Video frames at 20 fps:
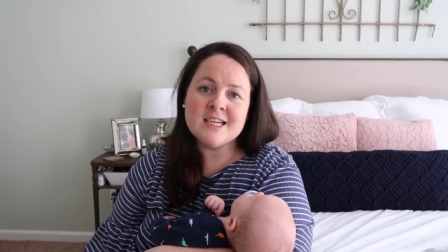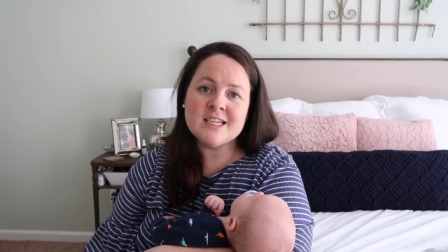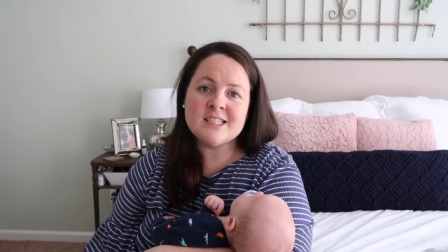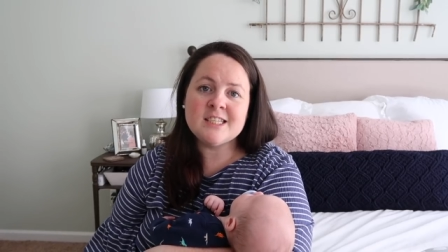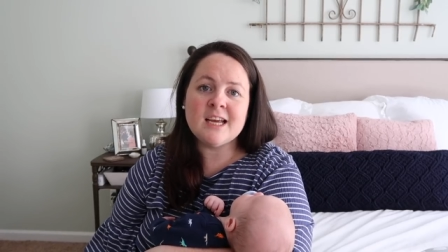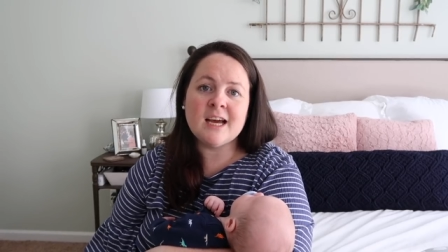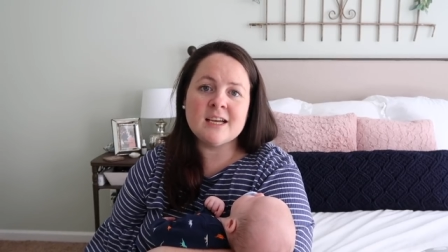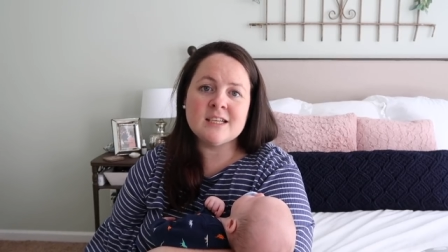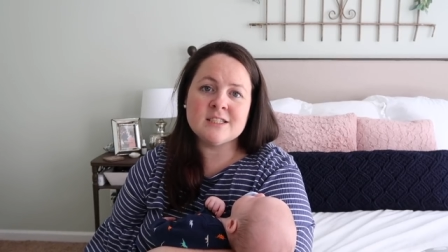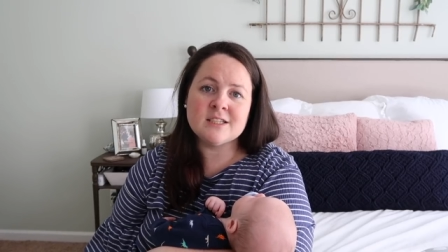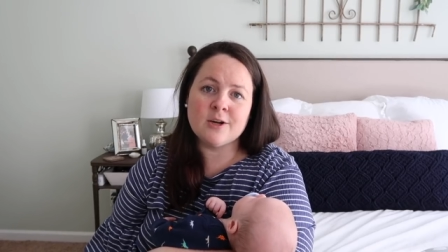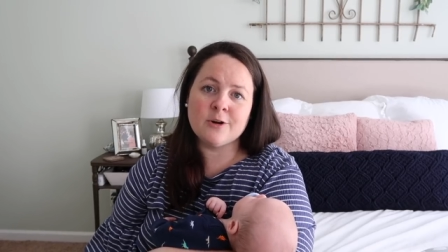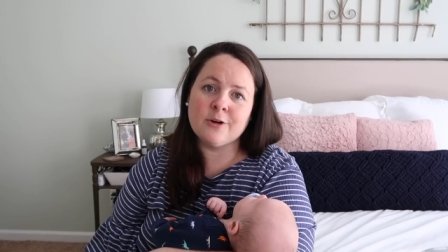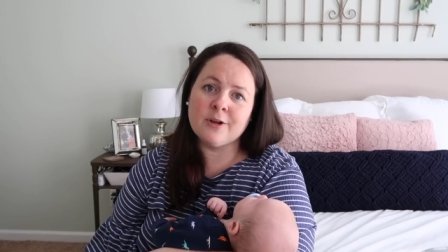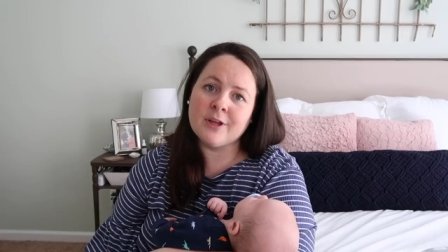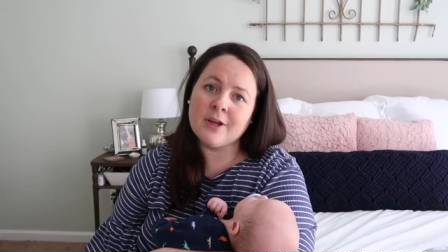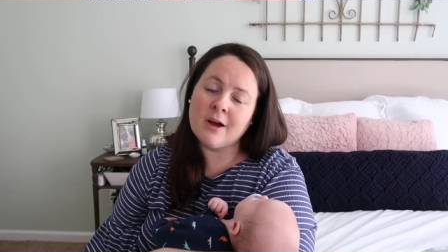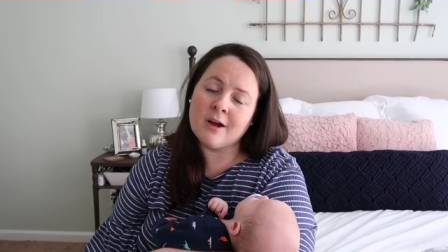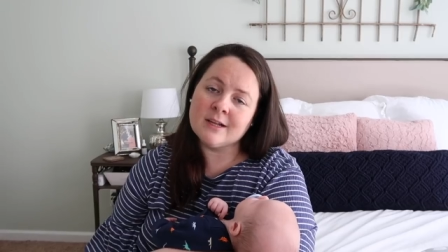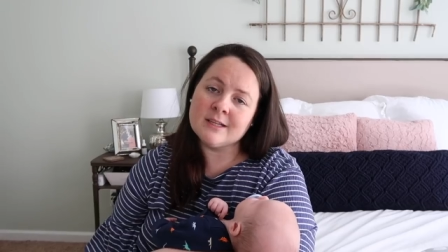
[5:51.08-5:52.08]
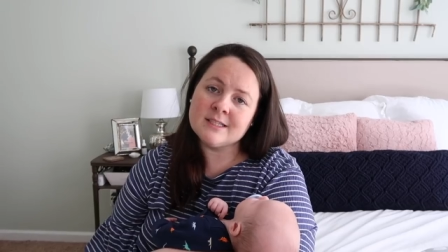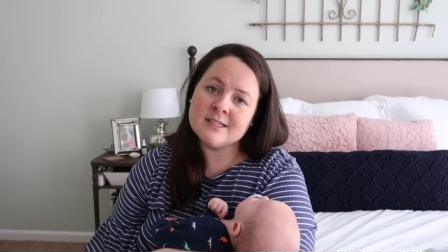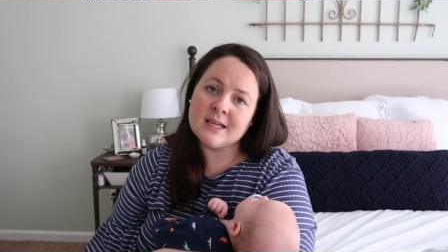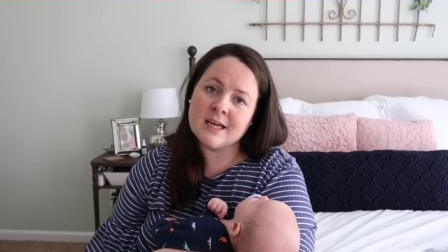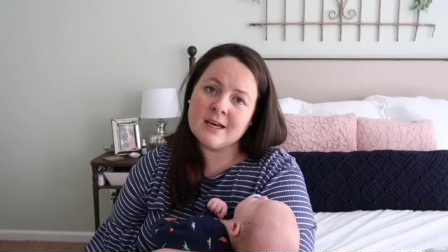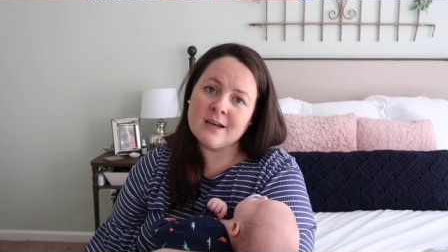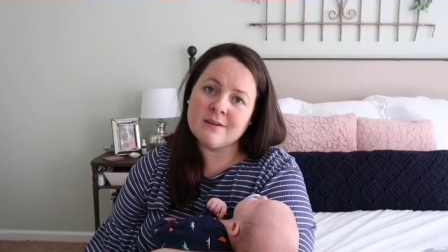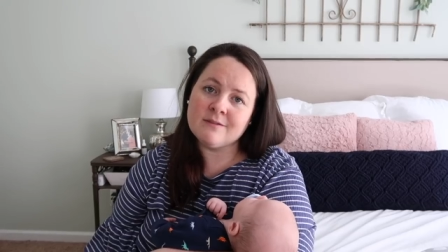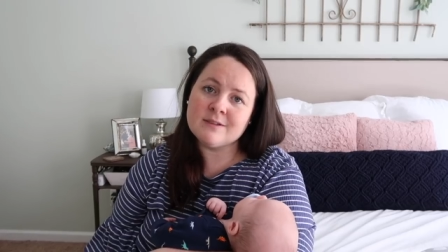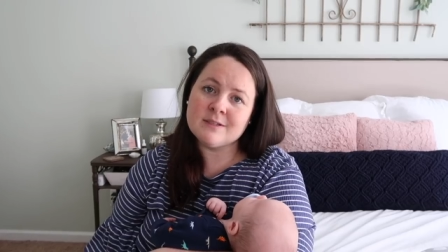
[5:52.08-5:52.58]
She has the early
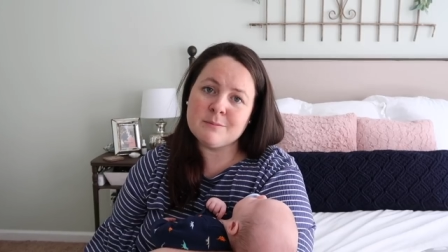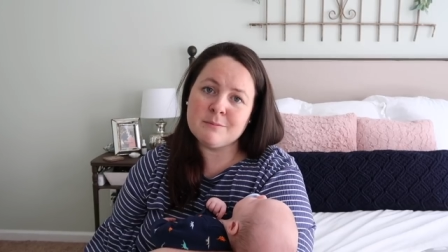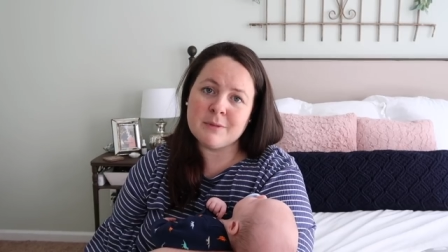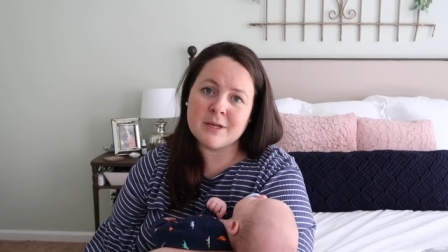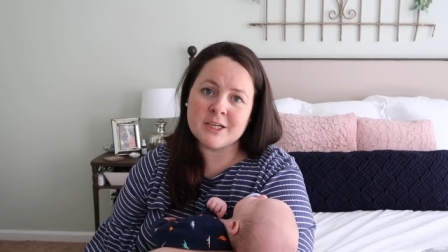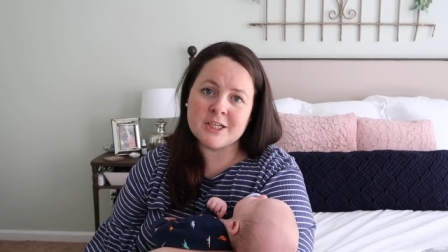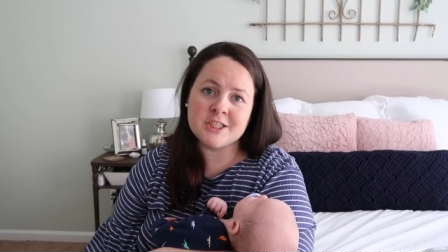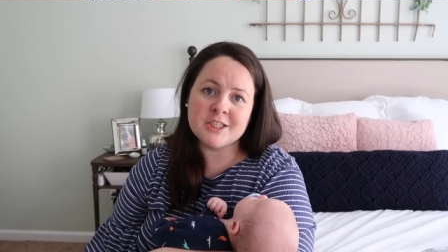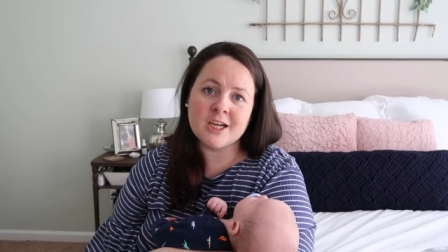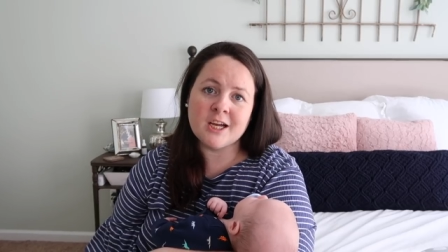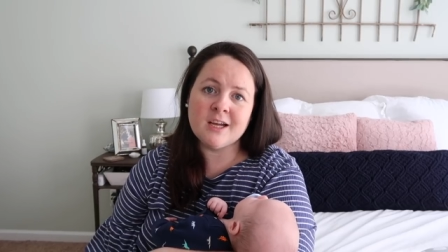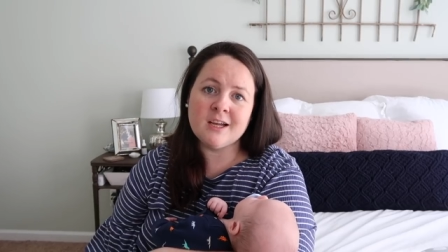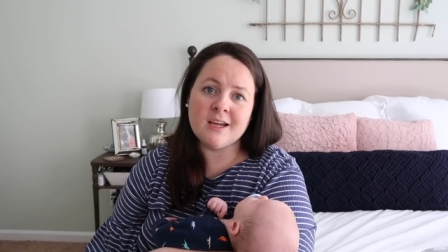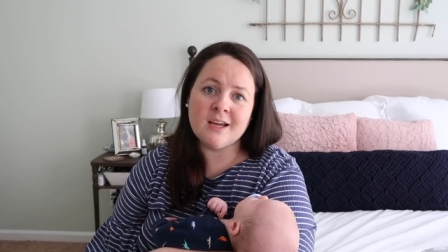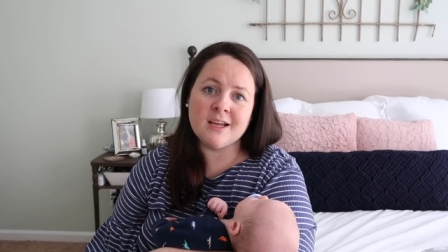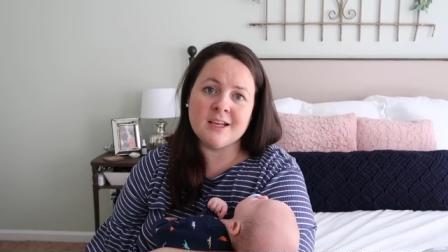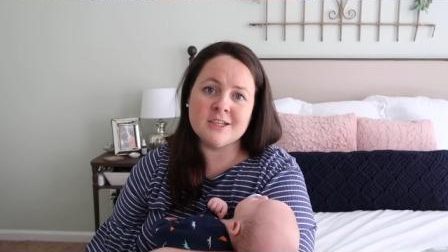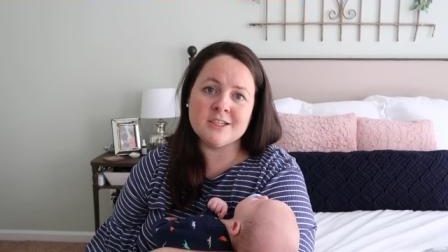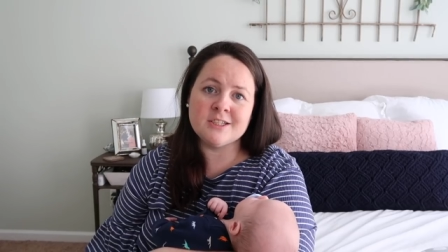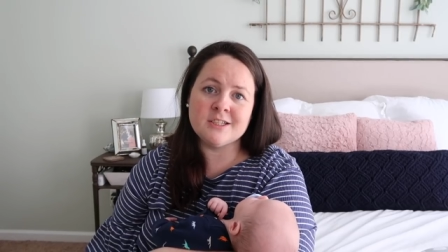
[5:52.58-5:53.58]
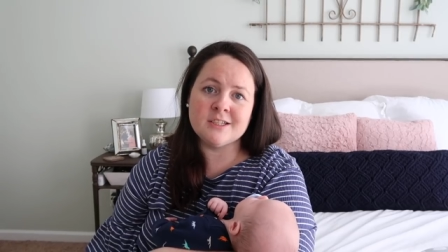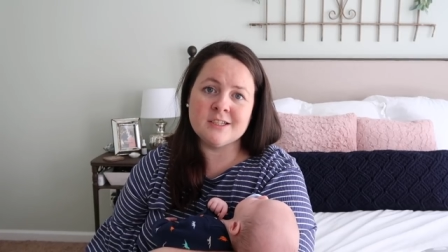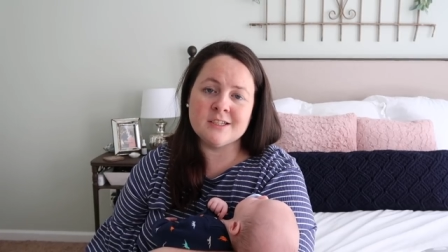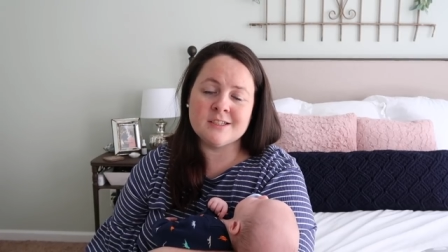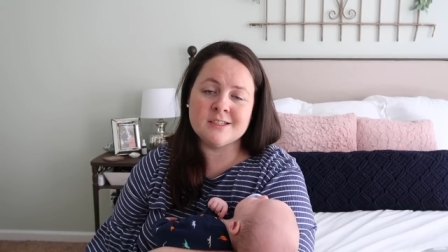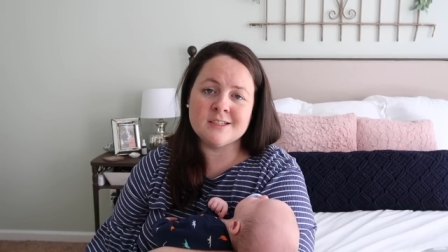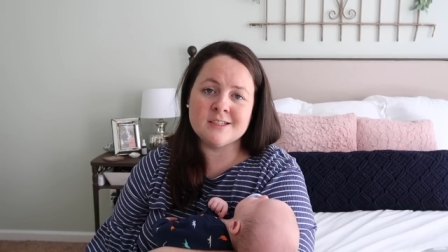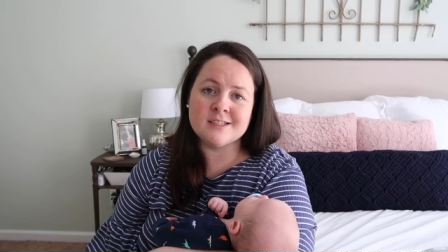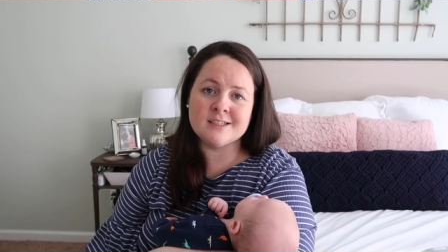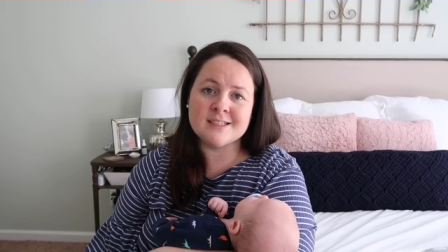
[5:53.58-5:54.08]
onset of dementia and she
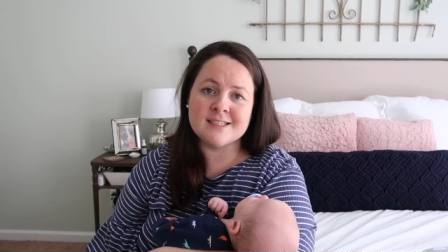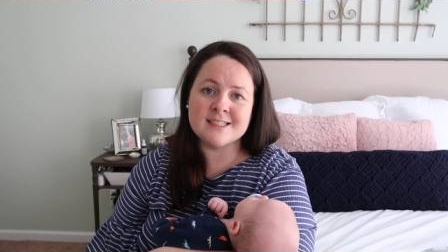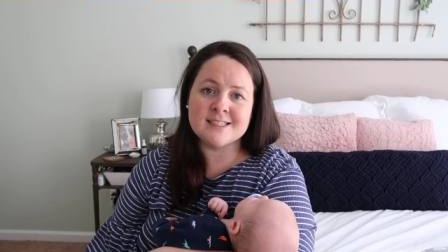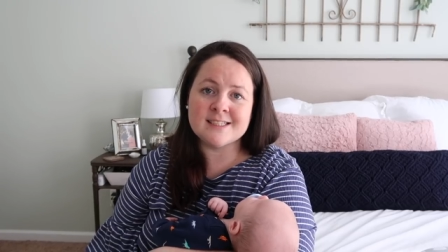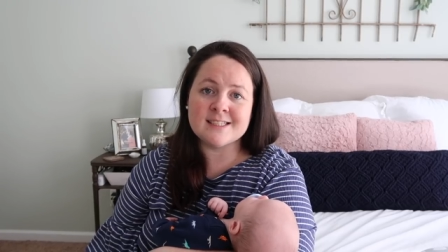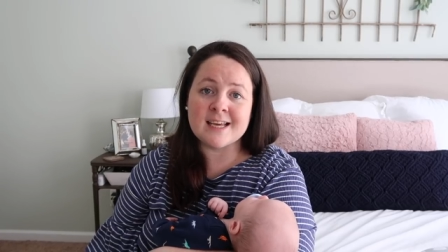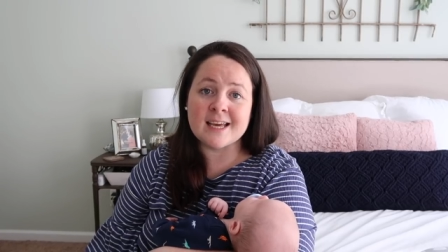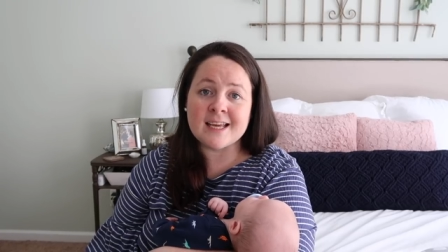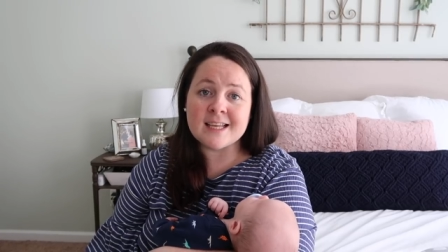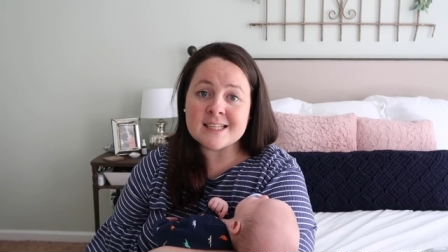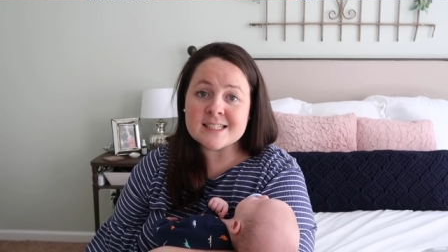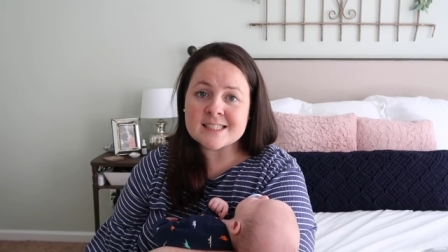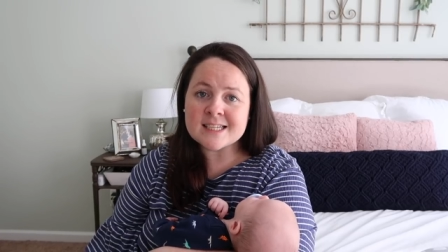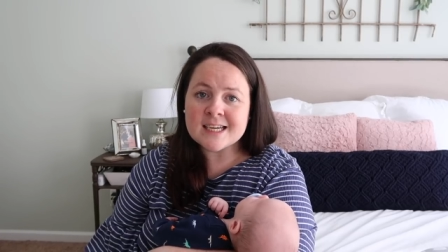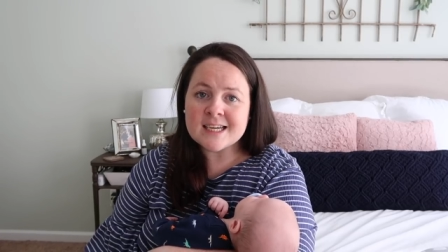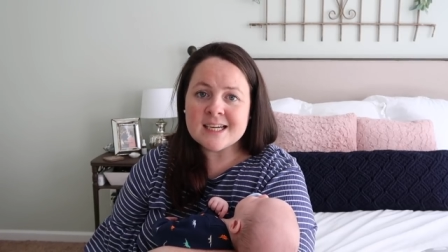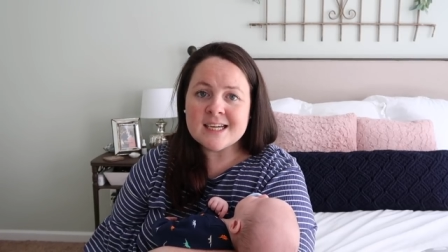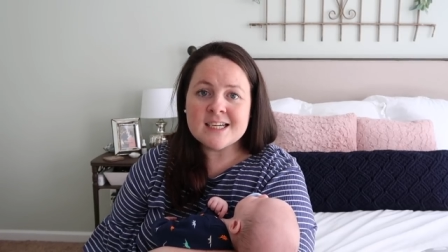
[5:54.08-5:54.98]
is just a saint.